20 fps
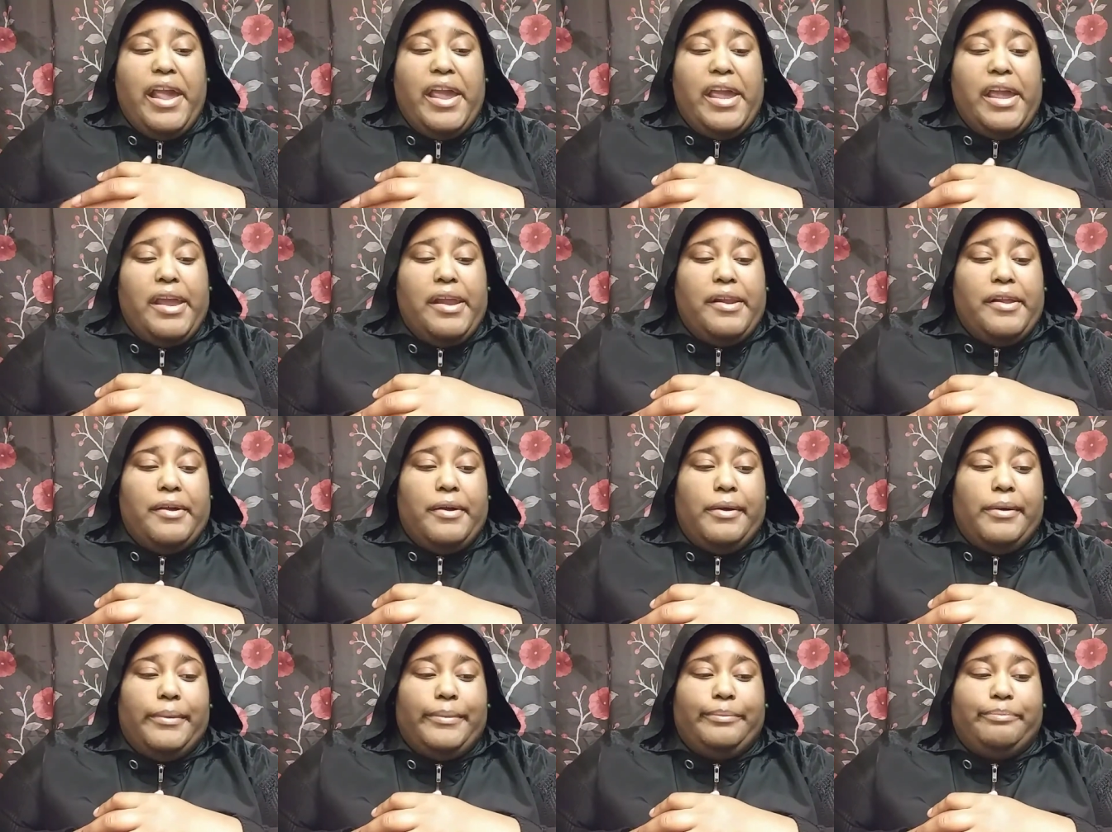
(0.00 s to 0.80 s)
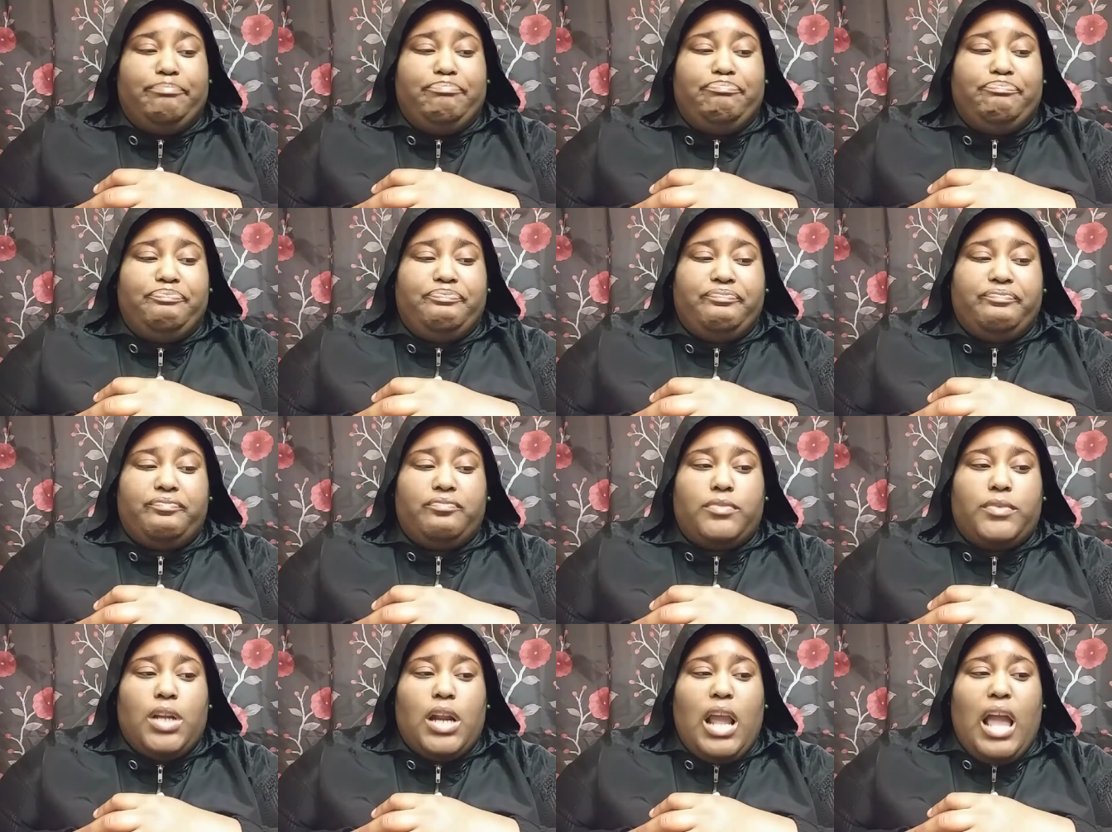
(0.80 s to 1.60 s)
And um
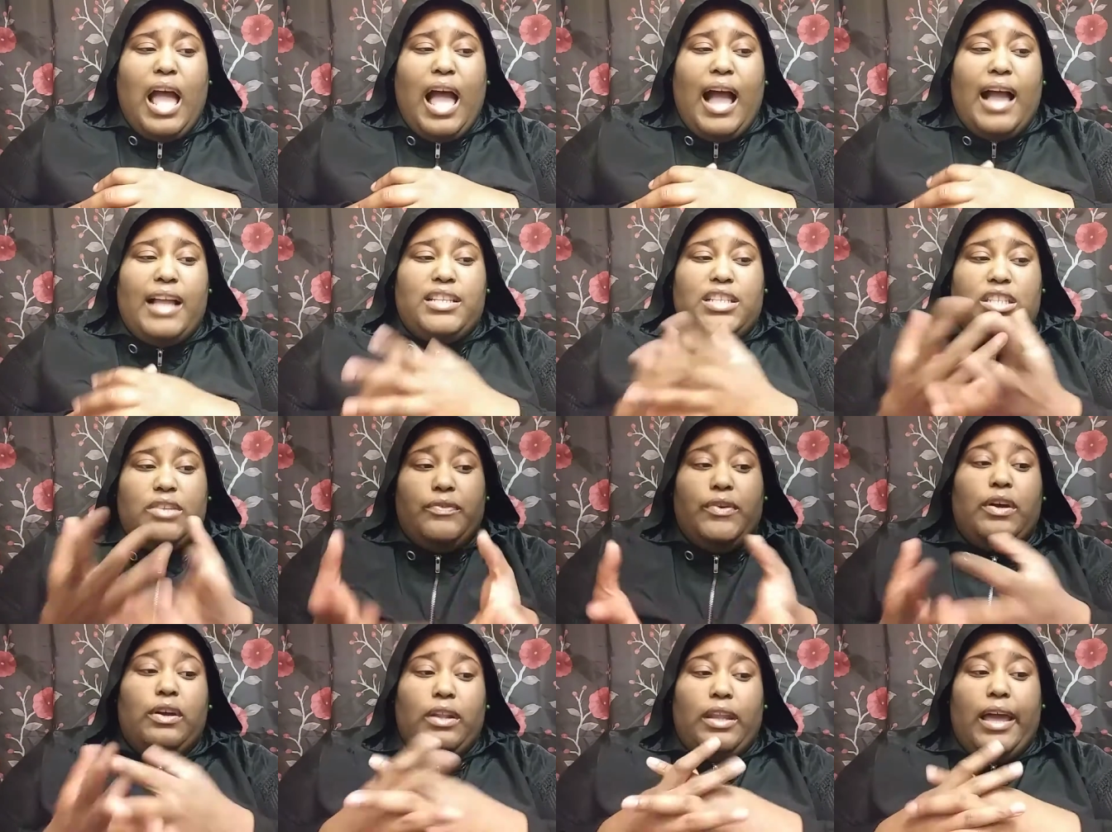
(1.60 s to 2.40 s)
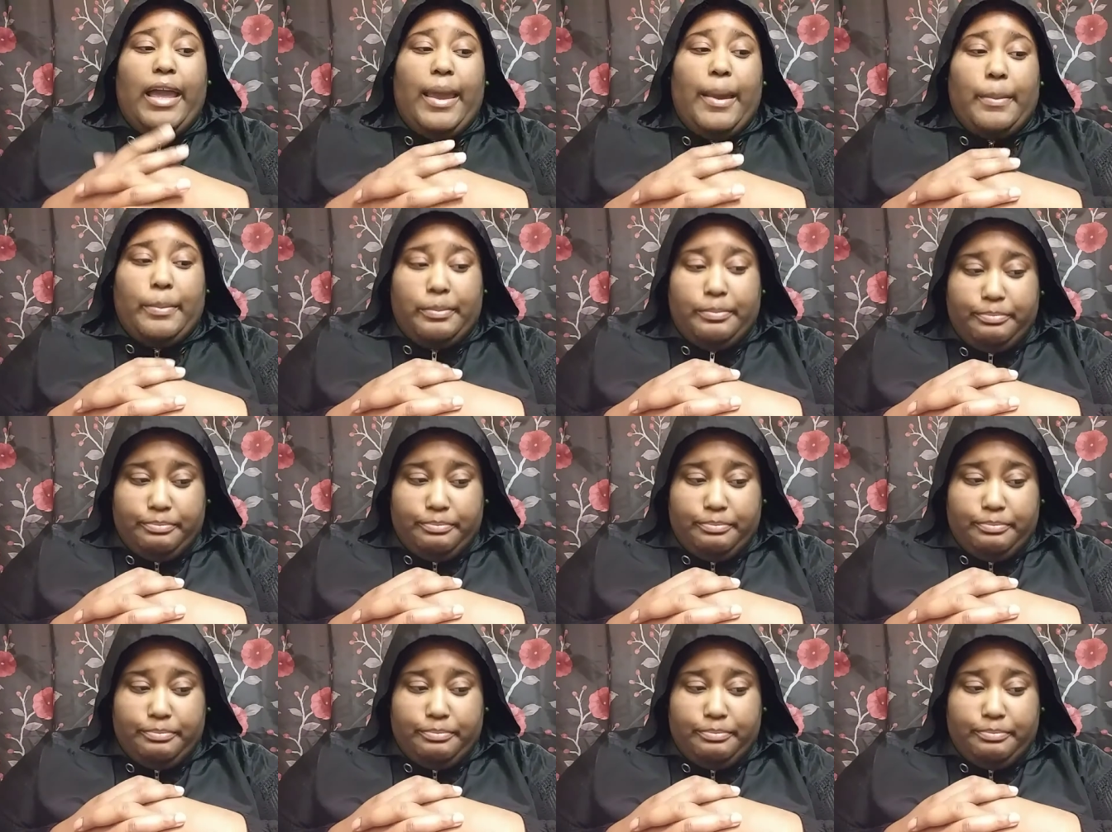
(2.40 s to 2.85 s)
I just felt like